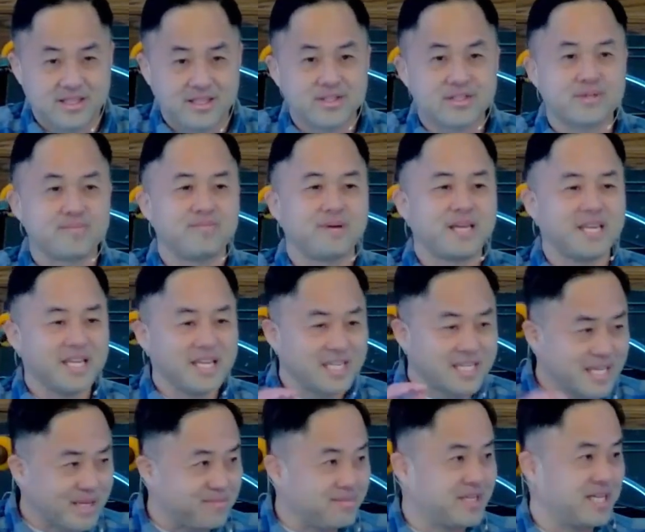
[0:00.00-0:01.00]
Those are
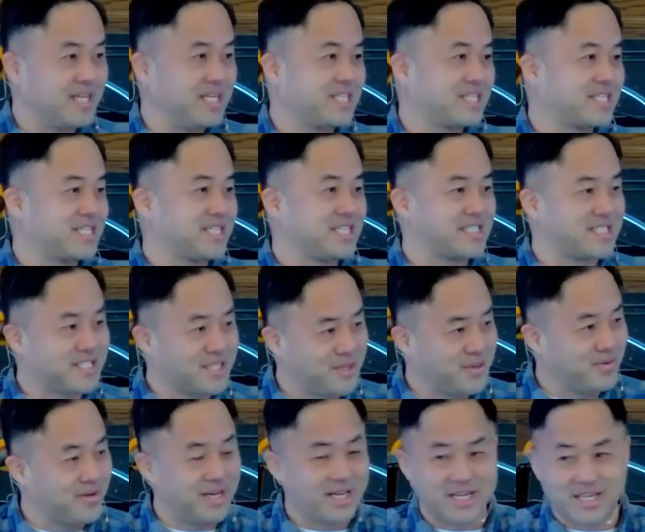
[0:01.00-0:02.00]
many temptations
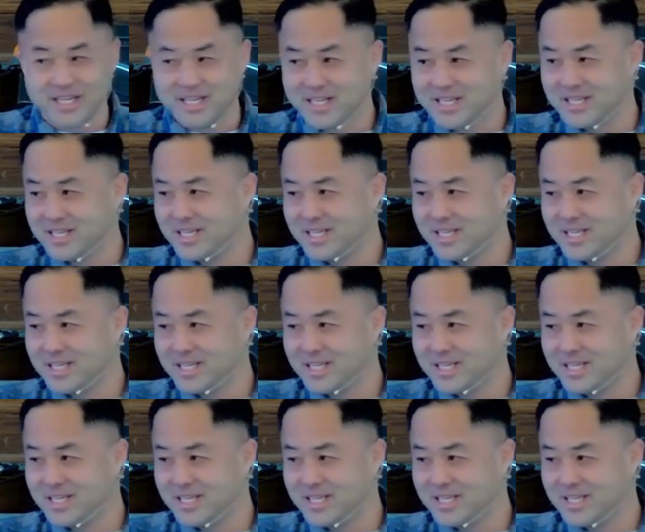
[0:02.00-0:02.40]
to what?